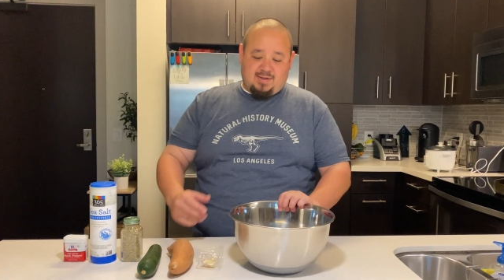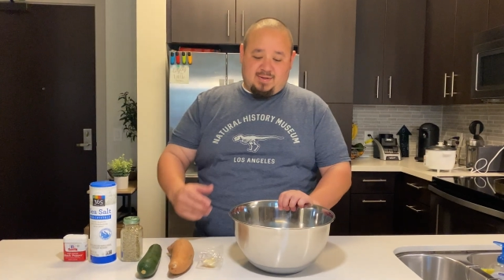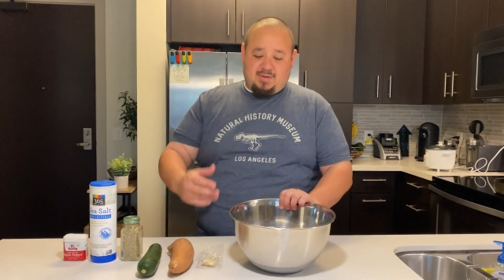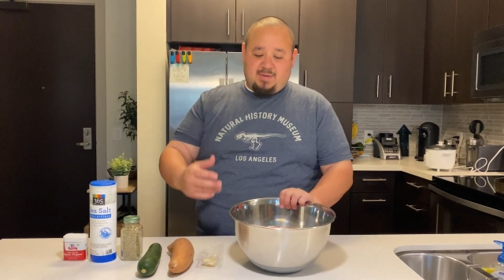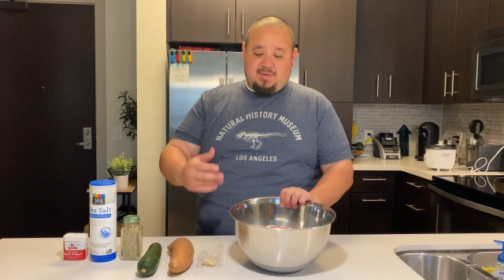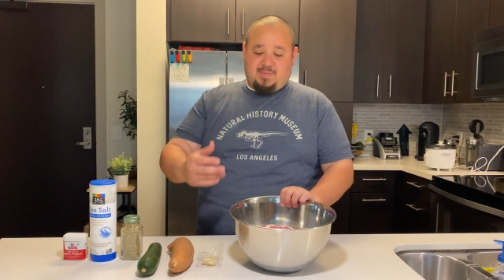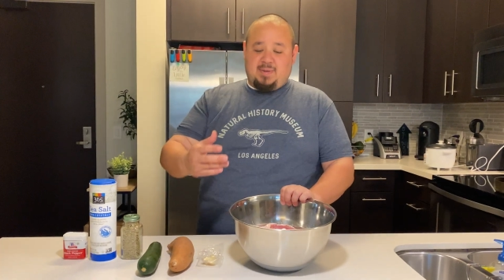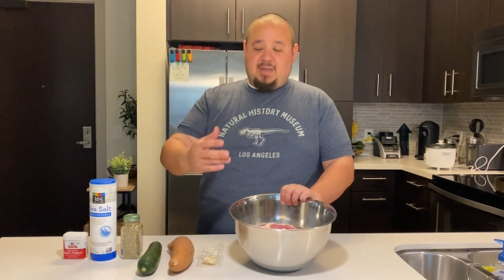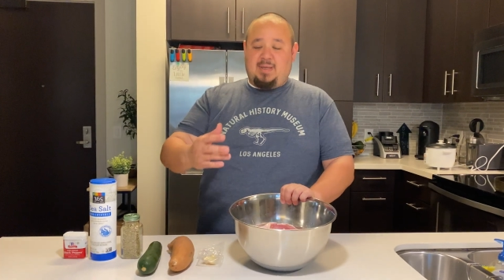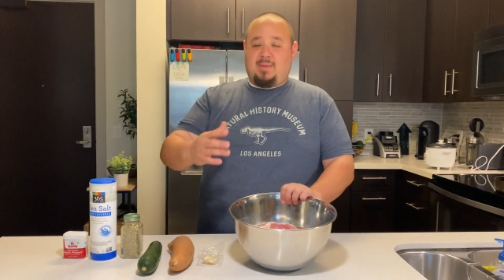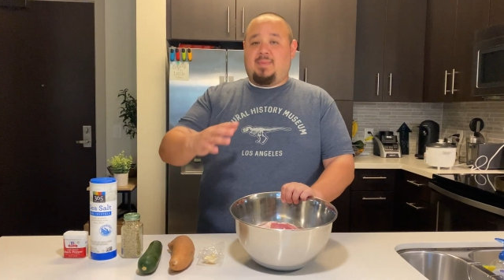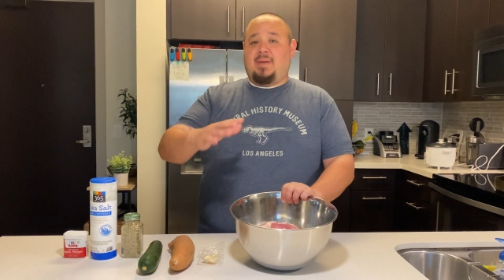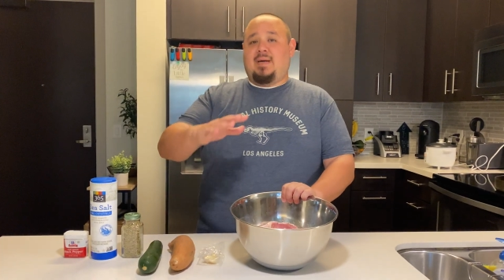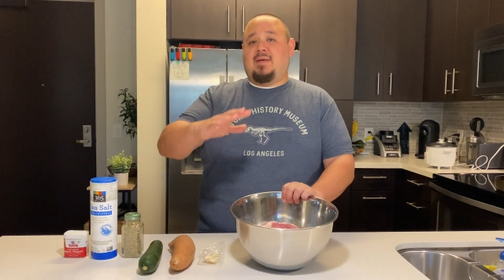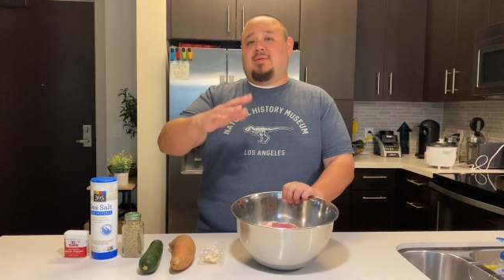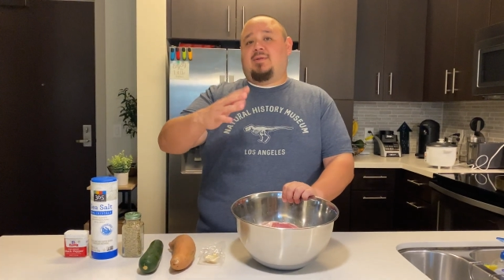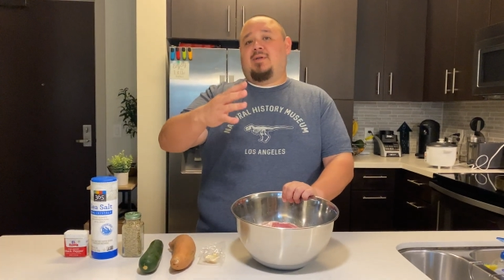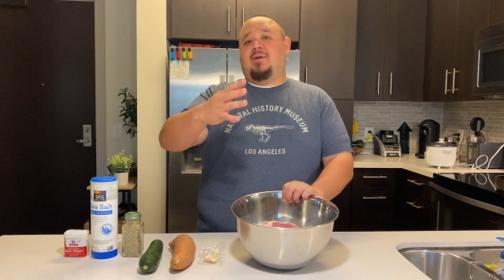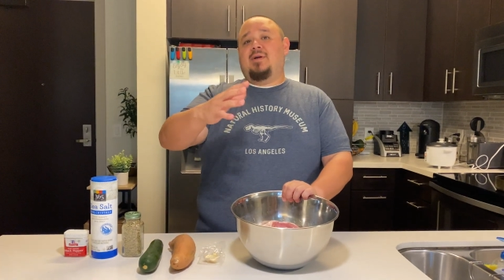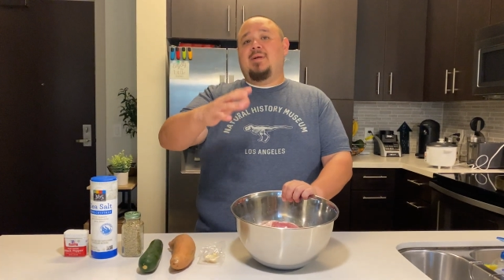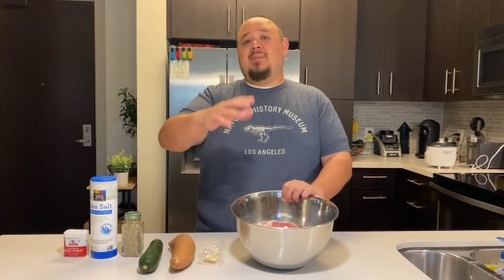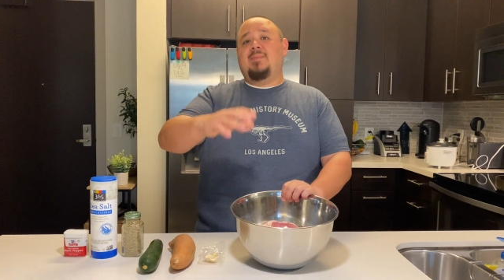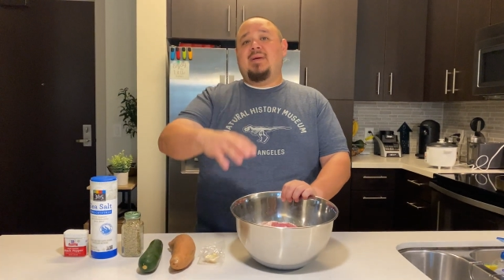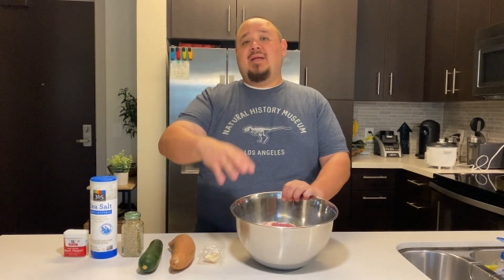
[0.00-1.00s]
so it's been about
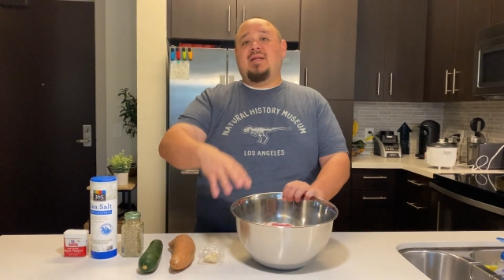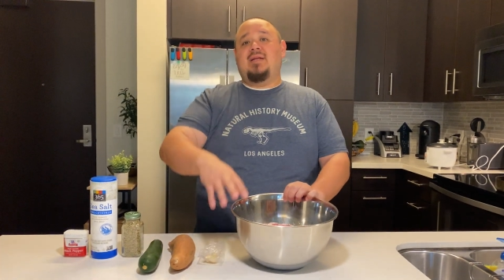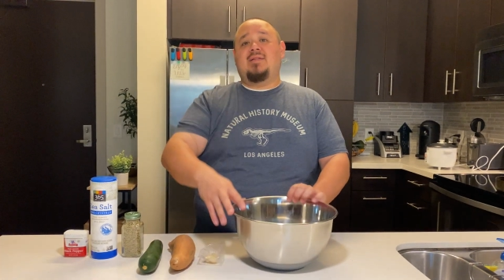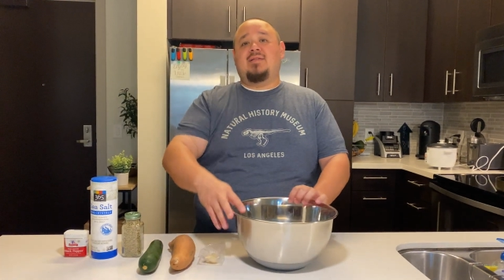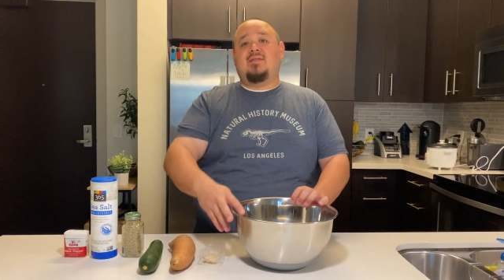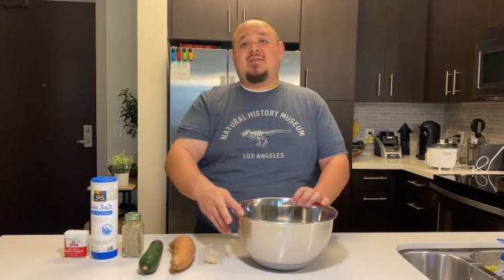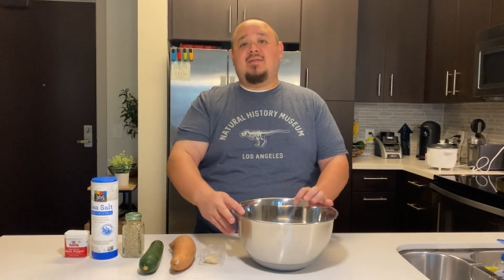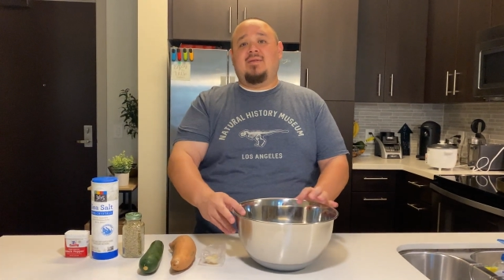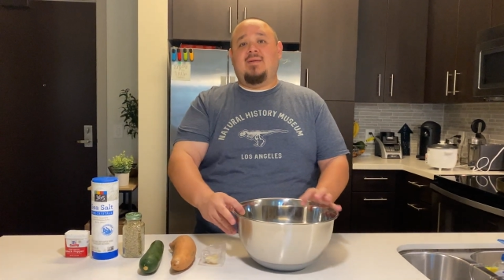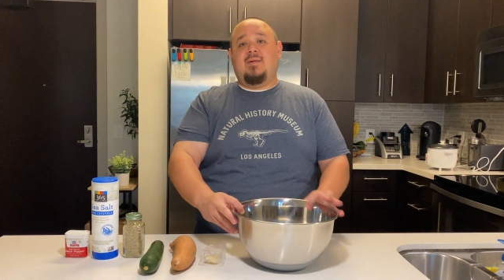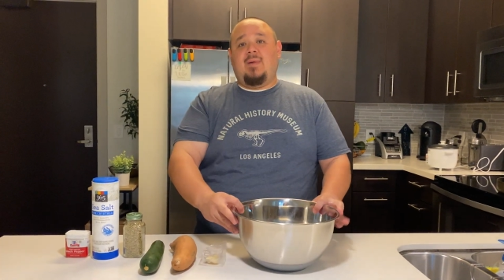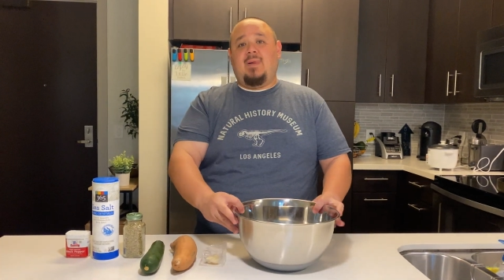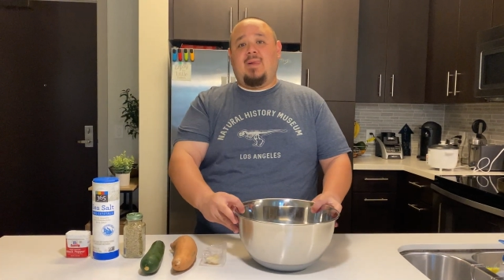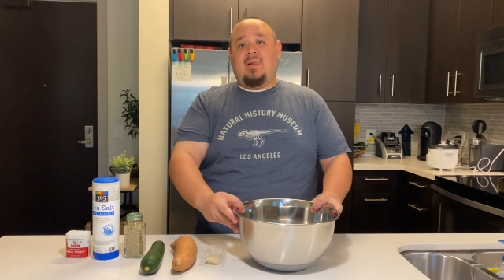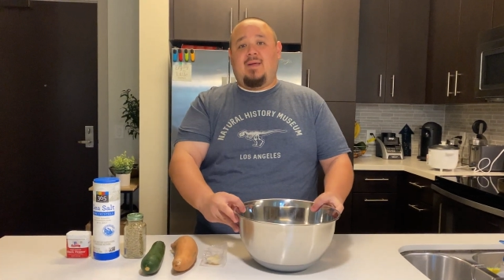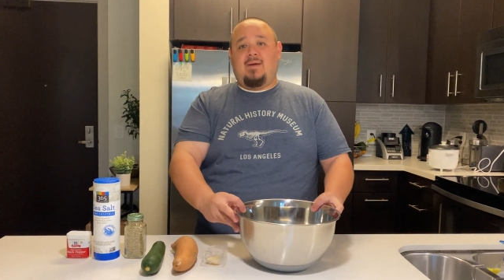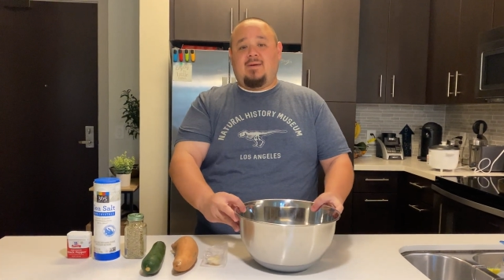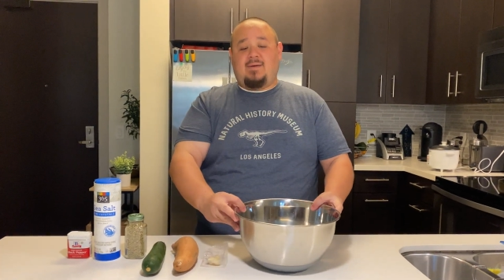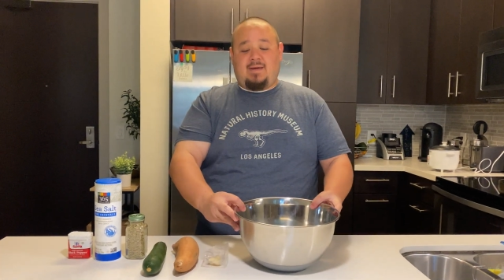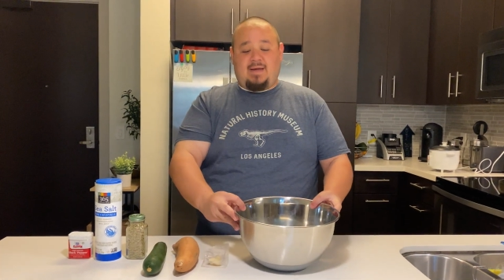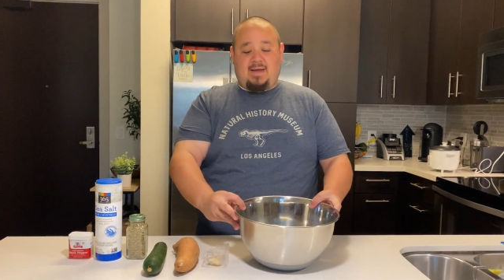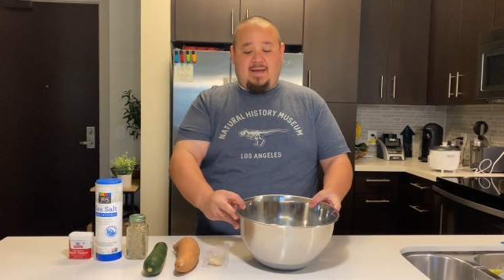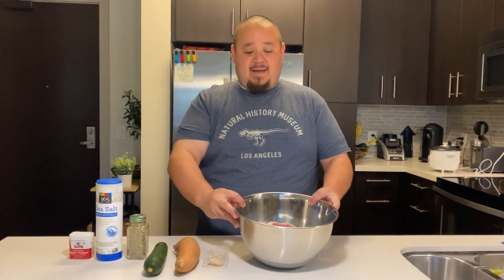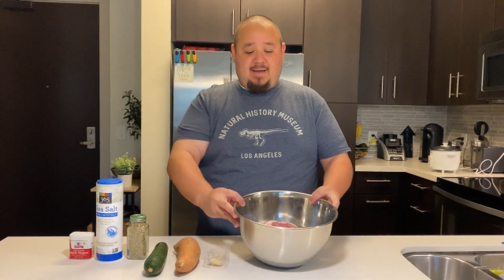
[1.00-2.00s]
30 minutes,
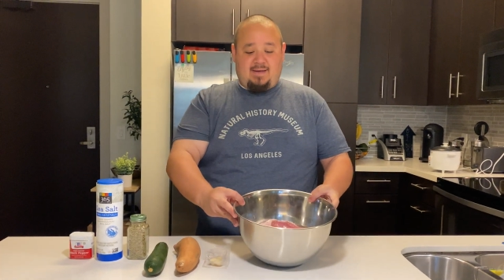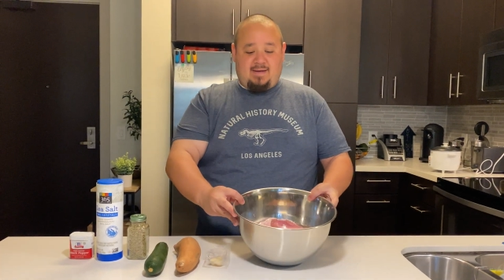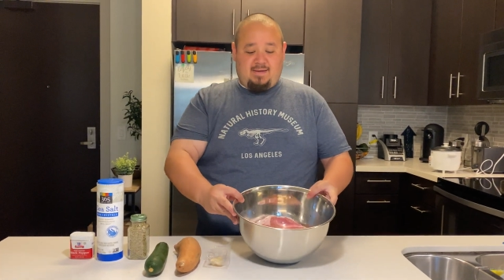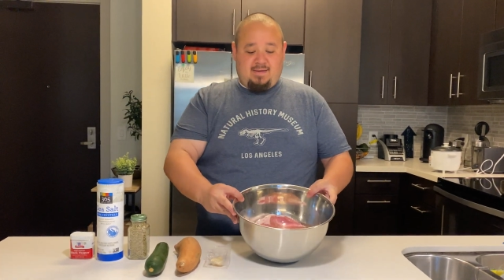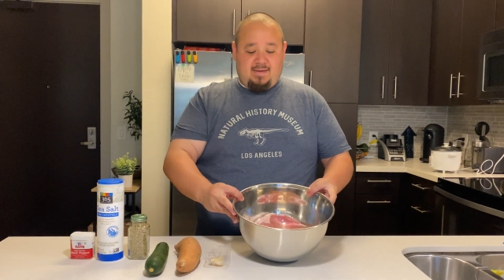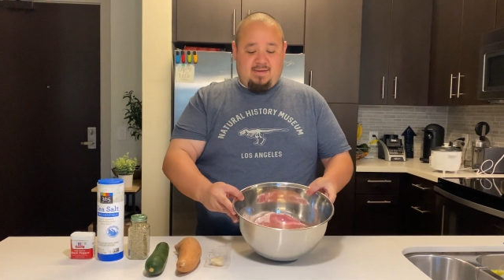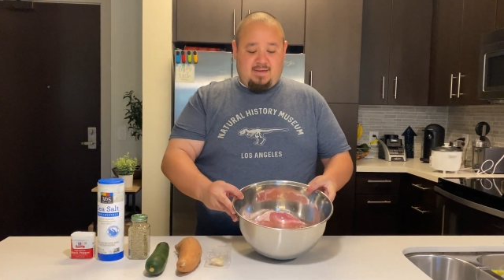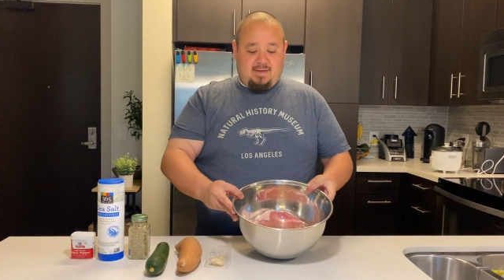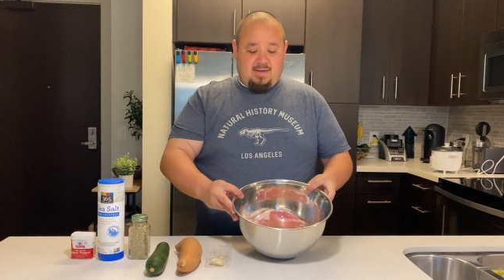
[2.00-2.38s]
okay?